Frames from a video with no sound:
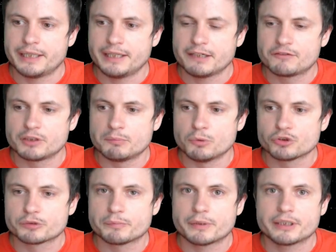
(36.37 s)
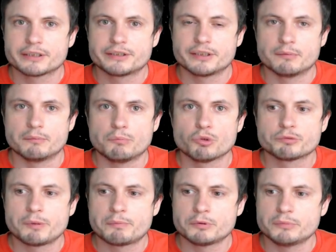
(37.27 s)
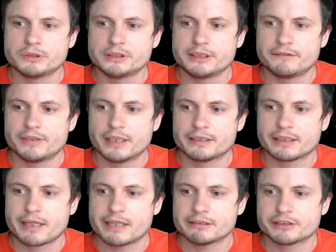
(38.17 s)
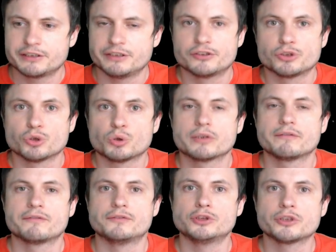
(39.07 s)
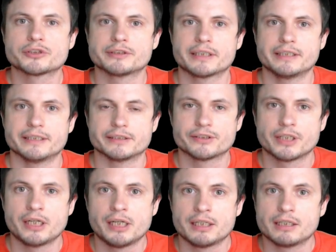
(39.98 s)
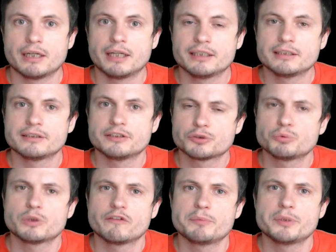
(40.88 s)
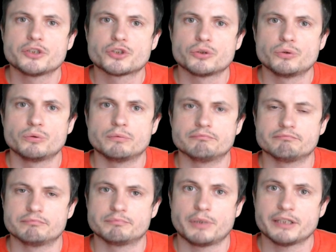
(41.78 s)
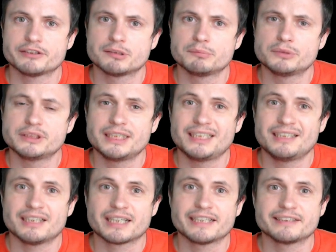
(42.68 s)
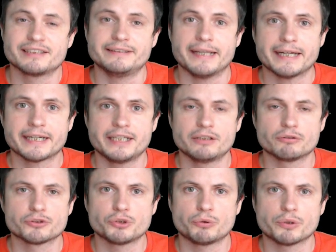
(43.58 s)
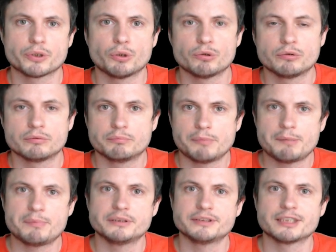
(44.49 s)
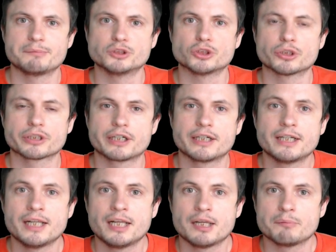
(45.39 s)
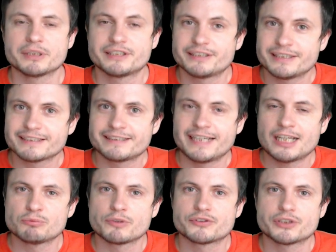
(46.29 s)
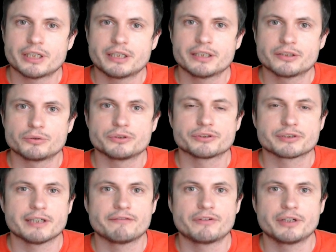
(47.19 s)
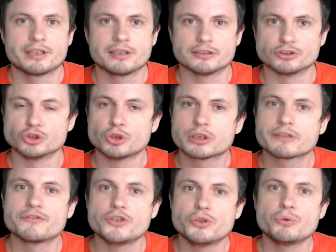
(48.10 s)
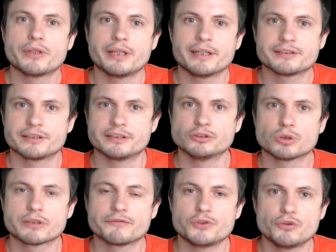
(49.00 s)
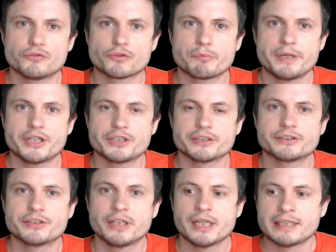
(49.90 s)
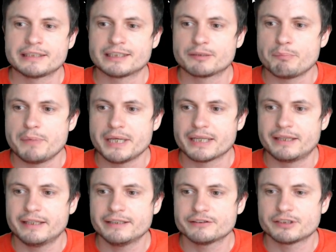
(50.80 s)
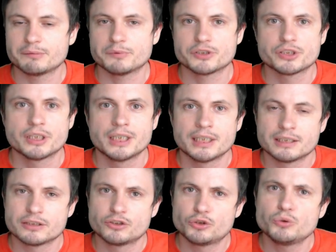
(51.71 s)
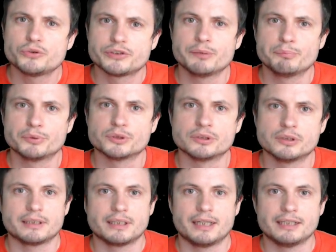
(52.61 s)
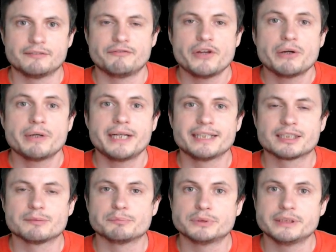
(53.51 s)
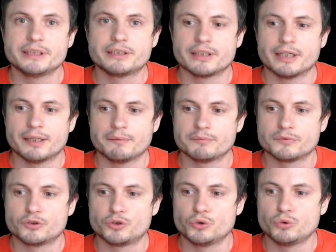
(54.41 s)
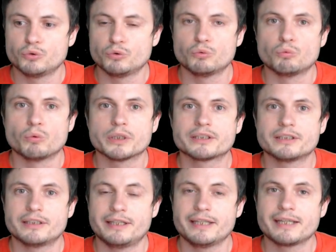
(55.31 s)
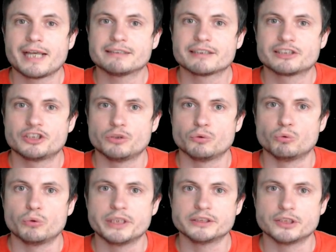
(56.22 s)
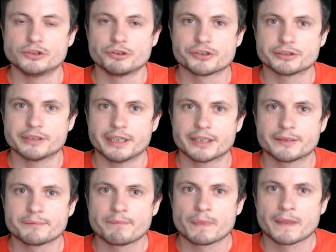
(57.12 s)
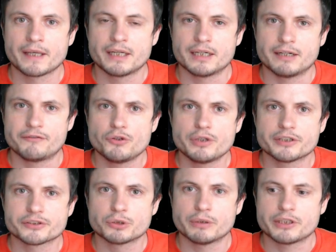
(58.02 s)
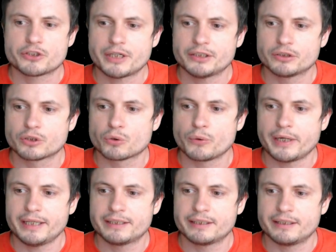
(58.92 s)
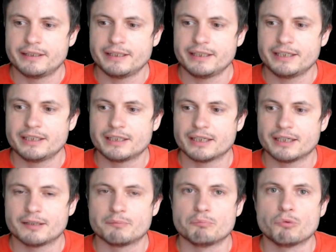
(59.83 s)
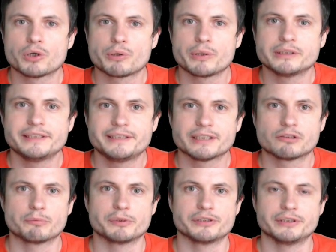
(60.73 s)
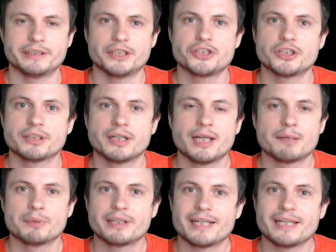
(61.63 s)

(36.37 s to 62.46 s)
think for the most part, uh, most people believe that the galaxy sort of looks like this. And this would have been true possibly, I guess, a decade or so ago, maybe a little bit longer. But since then, we started to discovering a lot of new things and a lot of new formations that make this image too simple and very incomplete um, to what the galaxy really looks like. A few years ago I tried to create the uh, more realistic representation, but